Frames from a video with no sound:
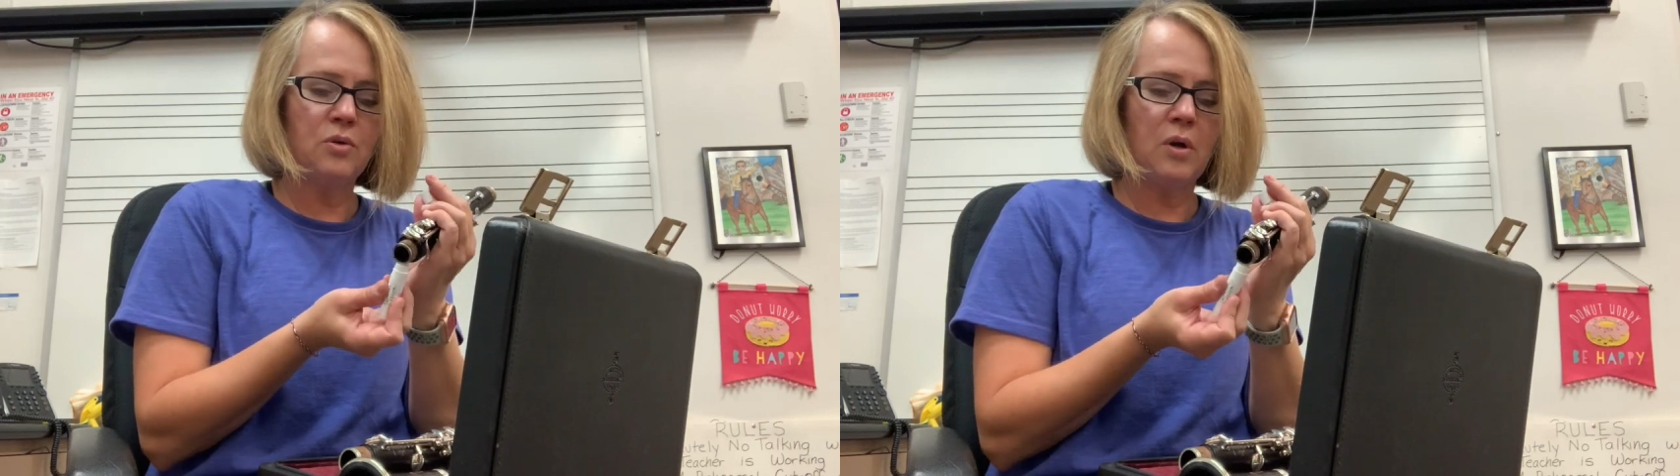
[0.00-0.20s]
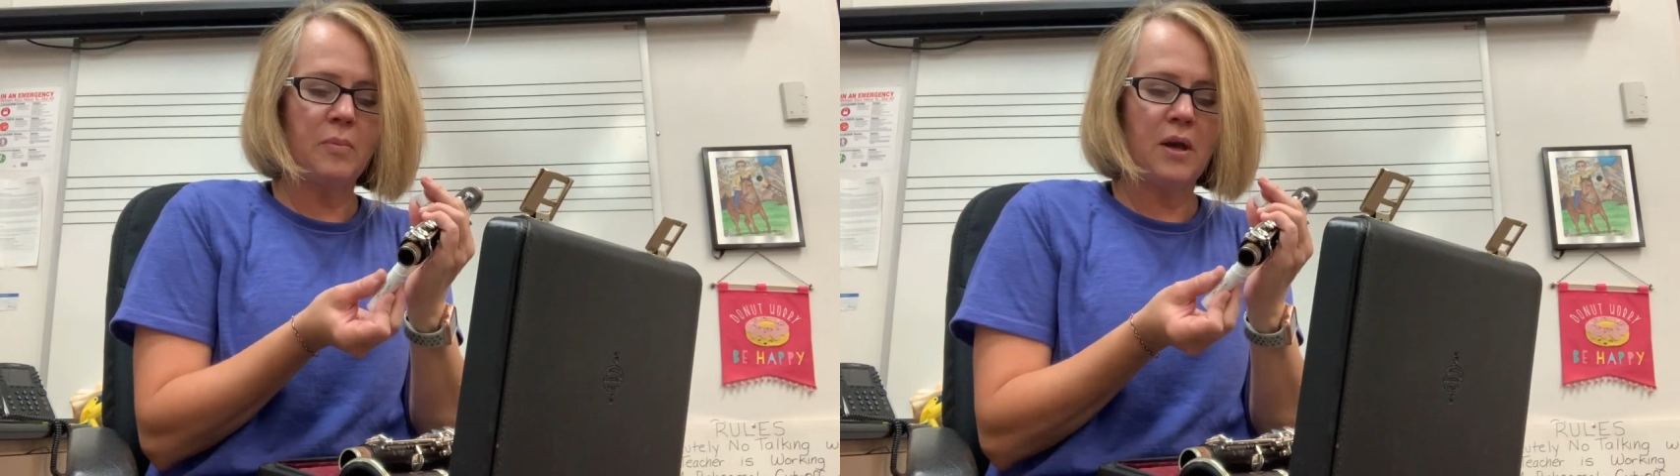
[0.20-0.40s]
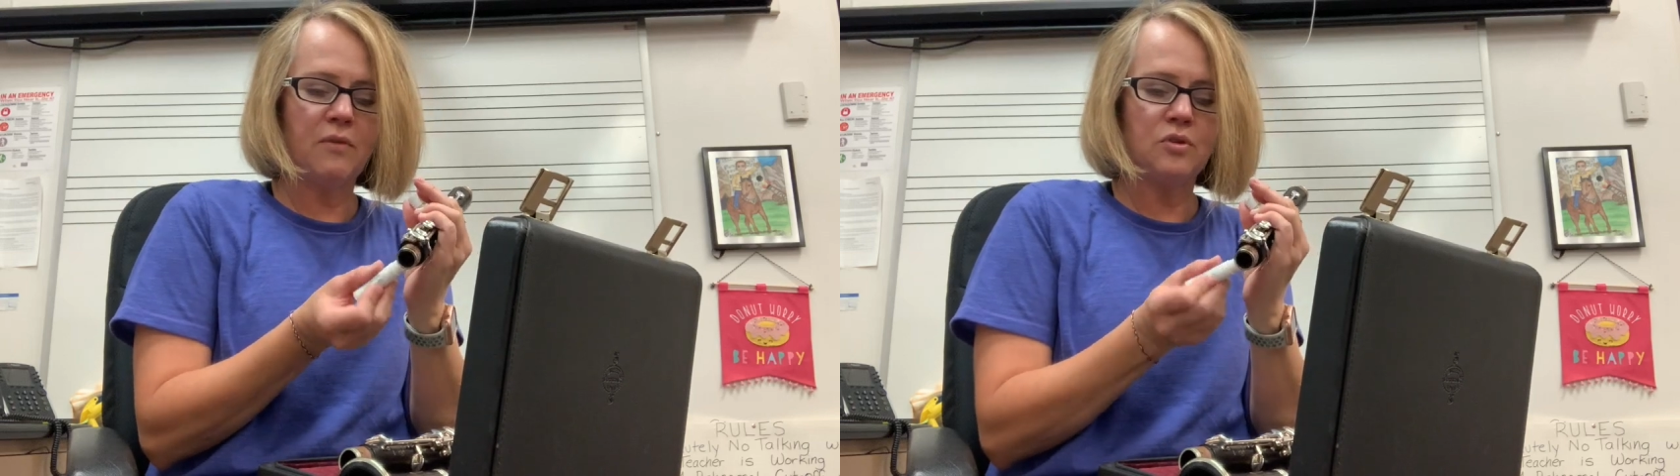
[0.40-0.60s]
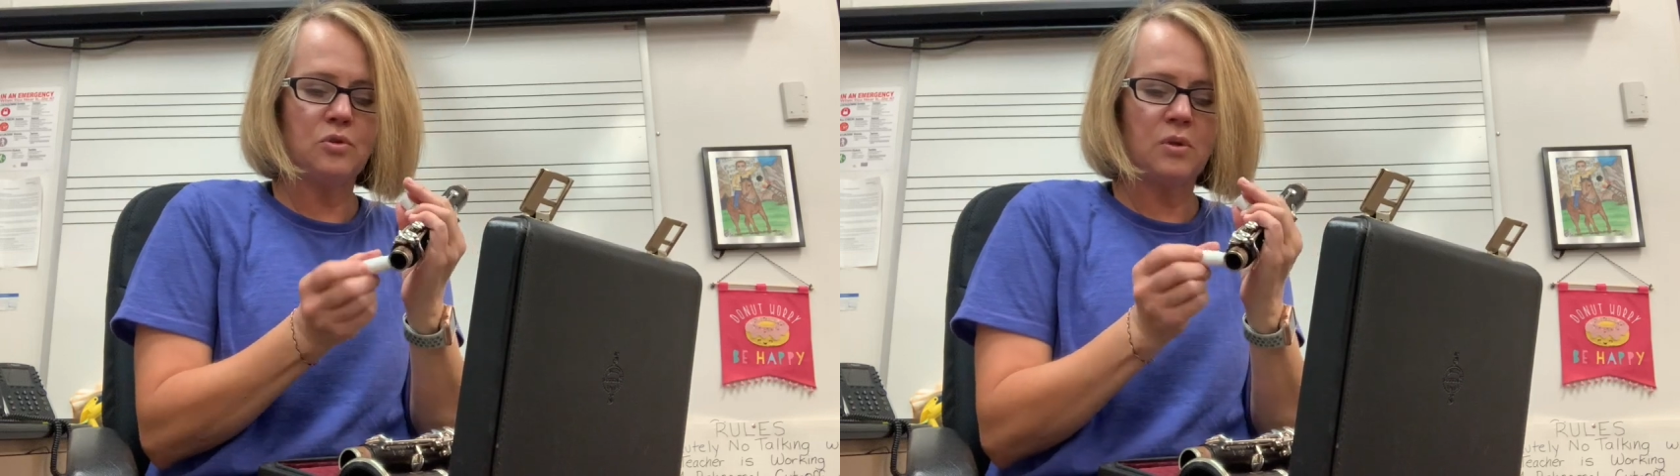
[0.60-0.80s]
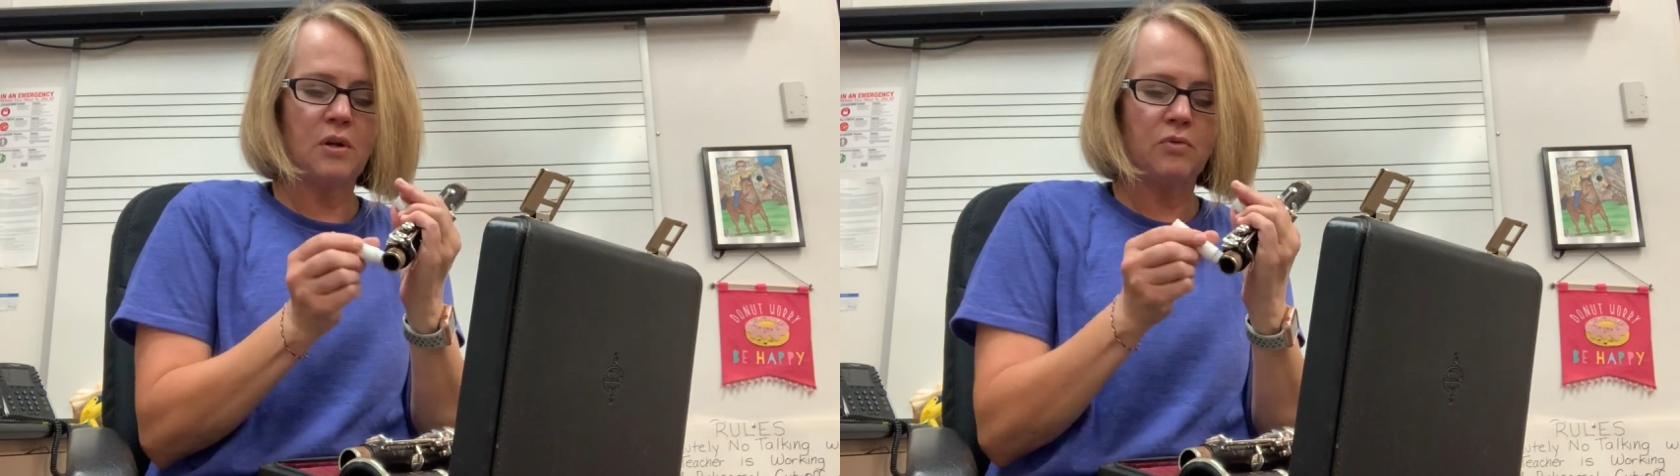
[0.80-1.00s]
I might have to do
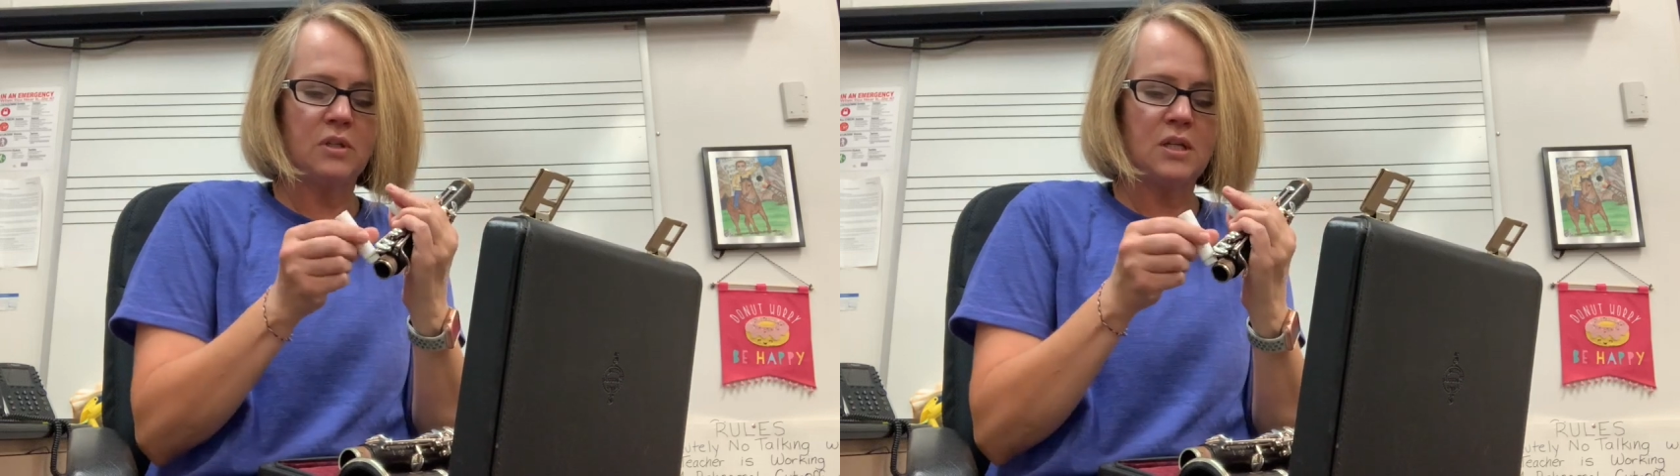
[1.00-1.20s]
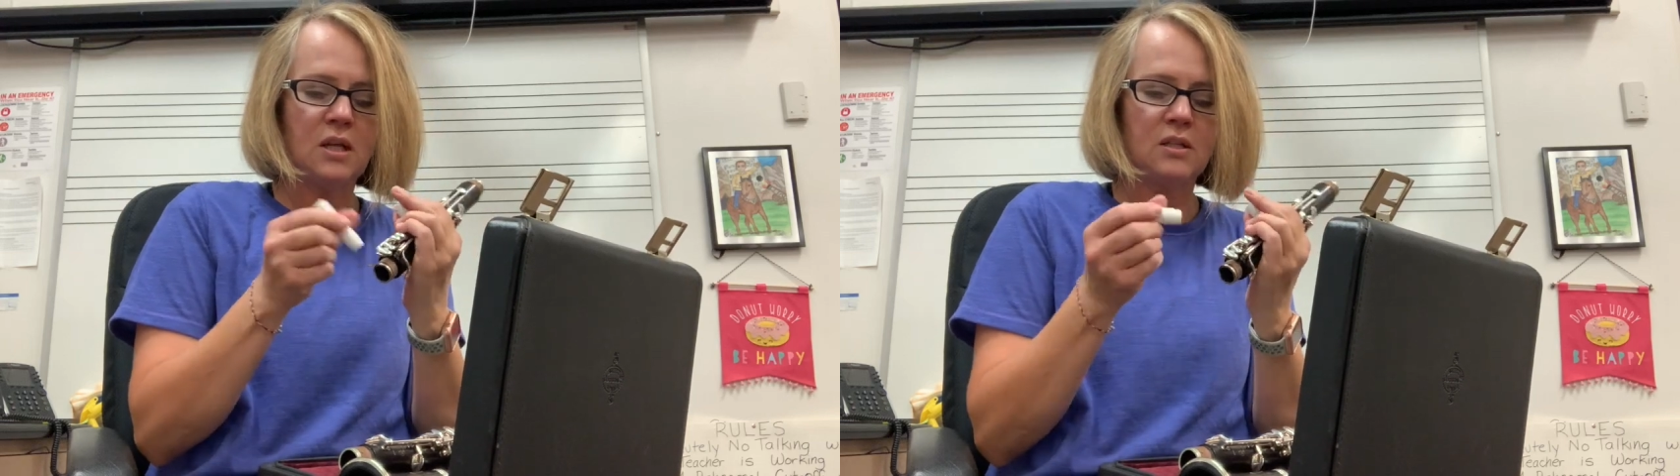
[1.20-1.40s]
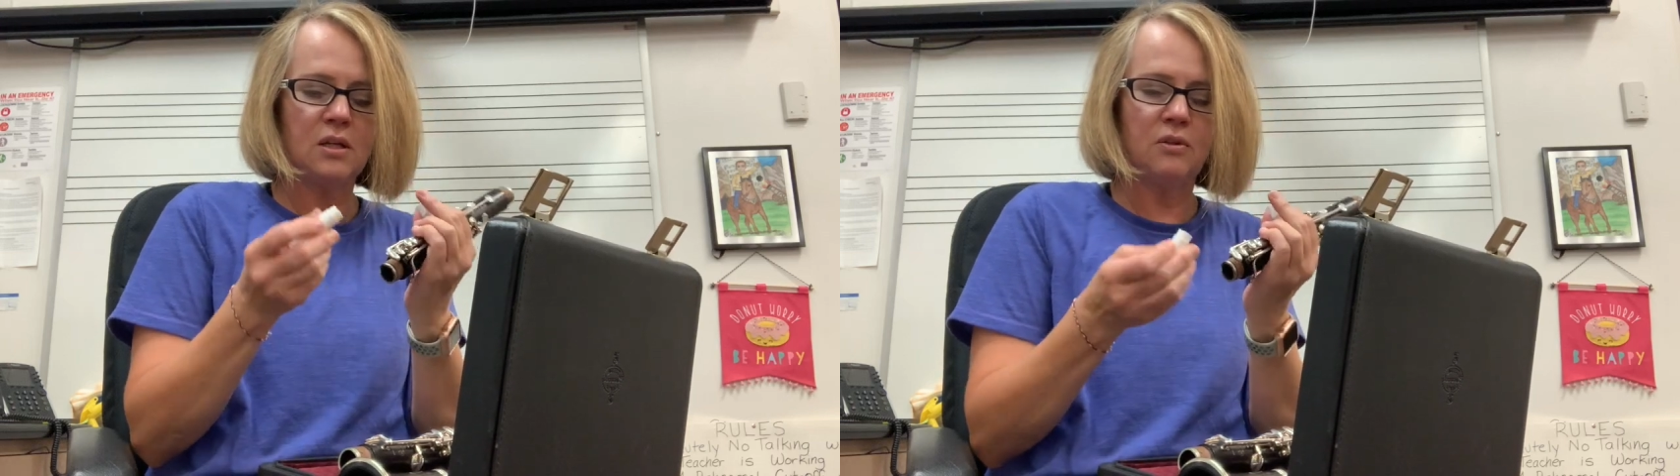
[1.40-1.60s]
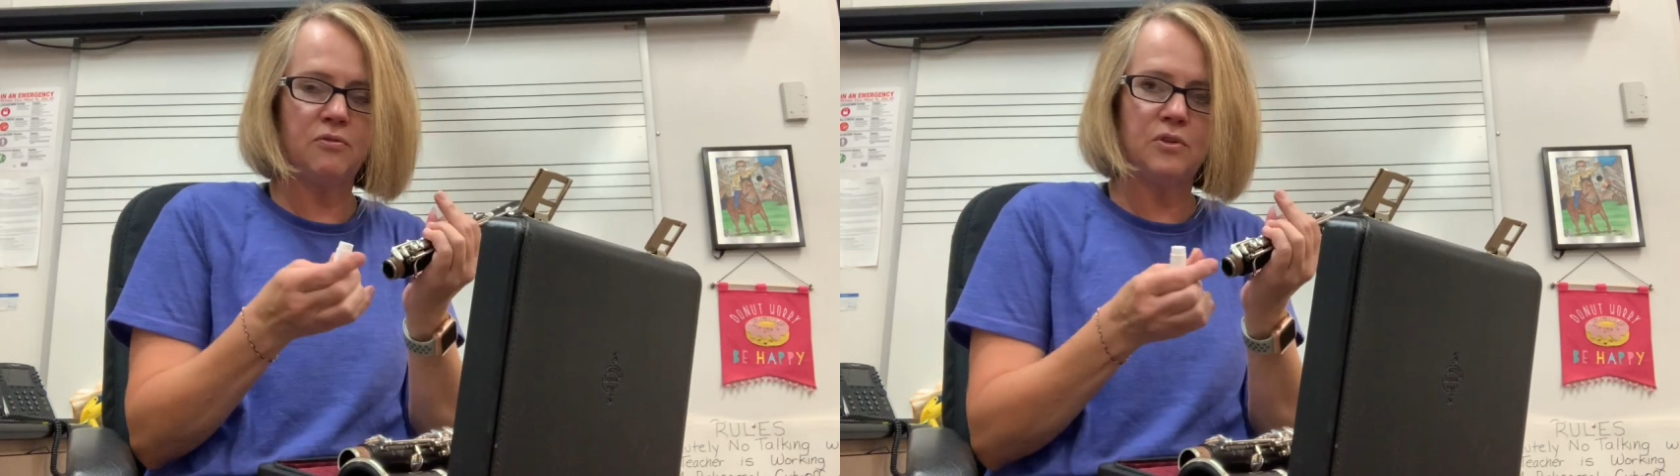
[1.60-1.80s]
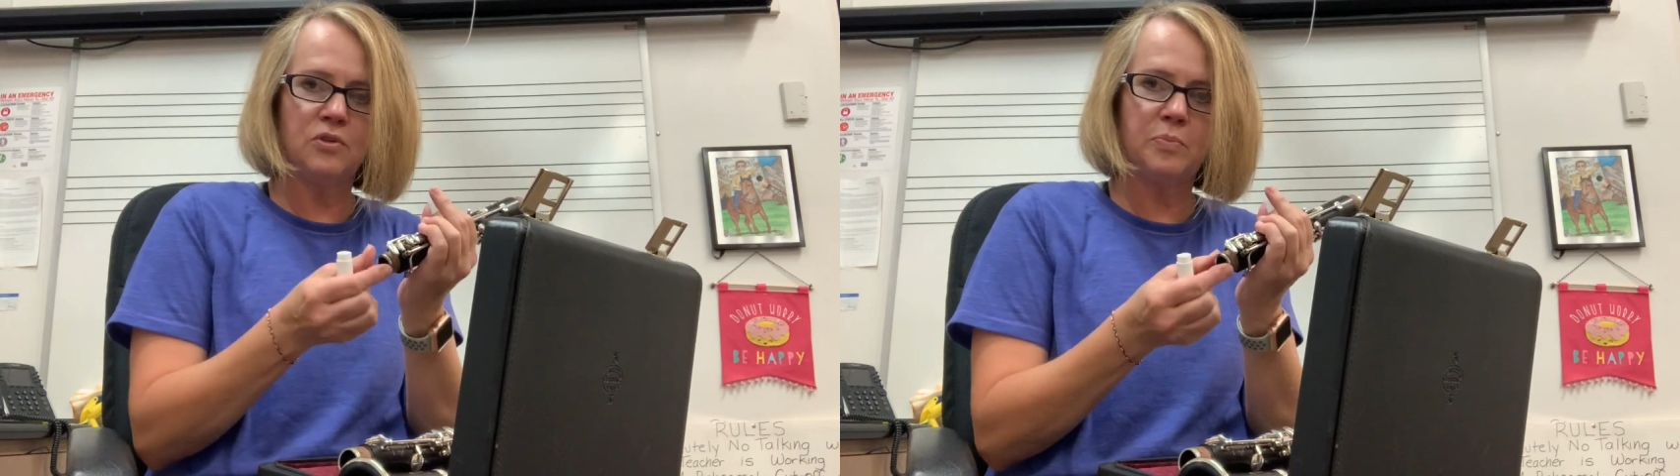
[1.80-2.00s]
it every day until it
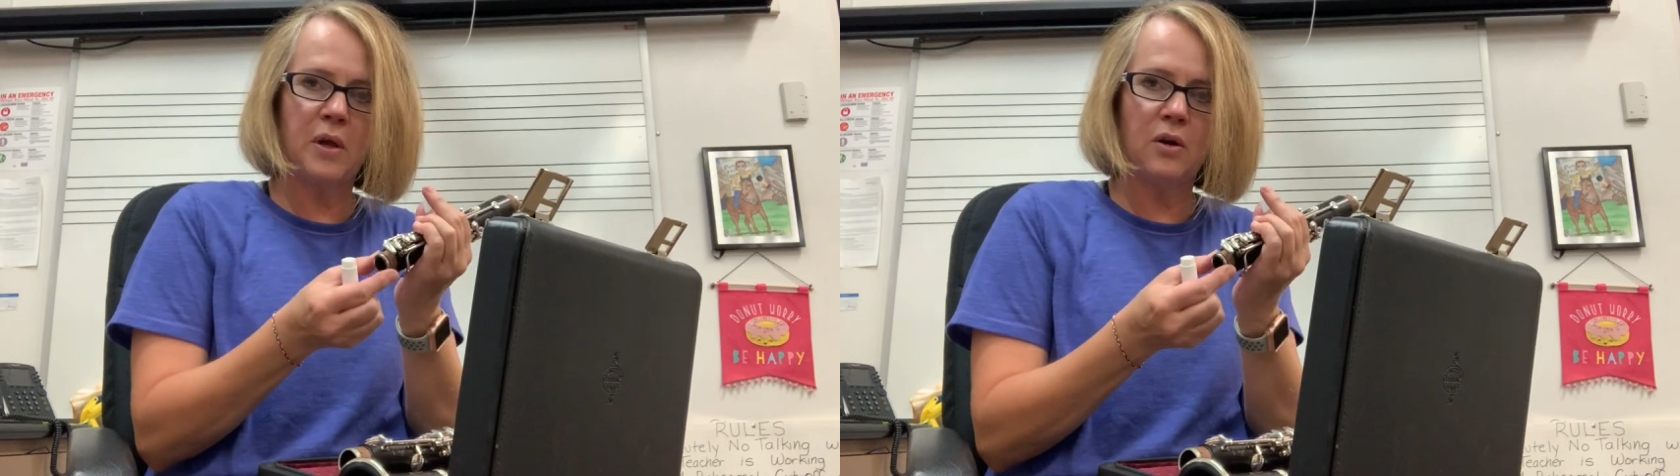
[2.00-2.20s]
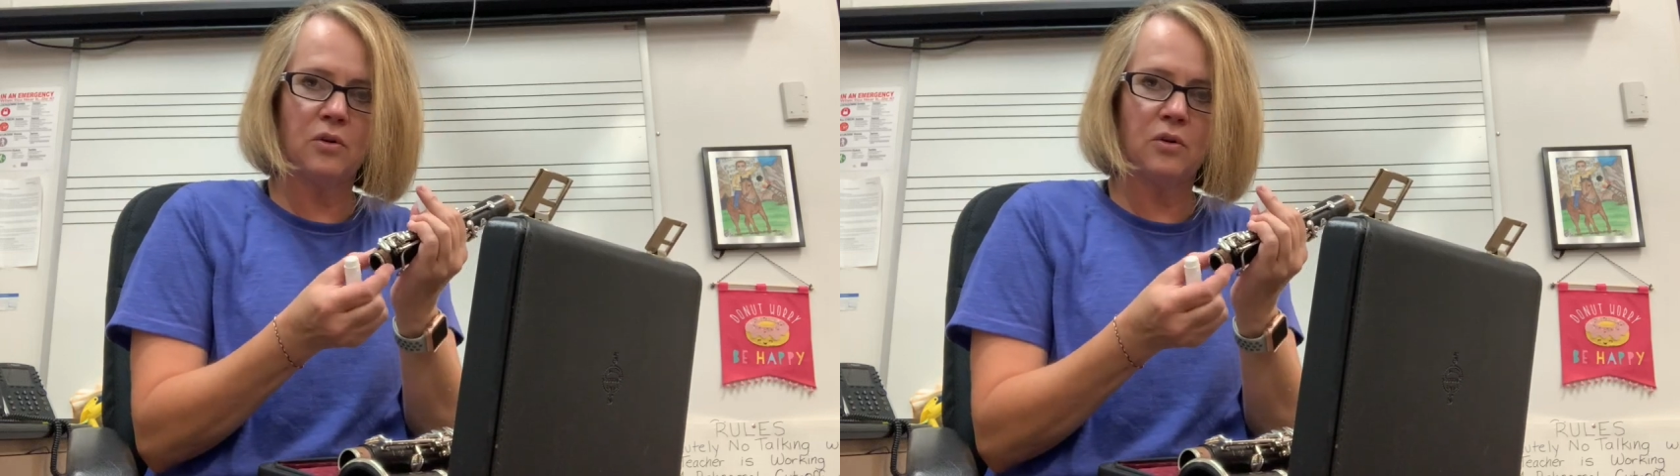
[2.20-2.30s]
feels better.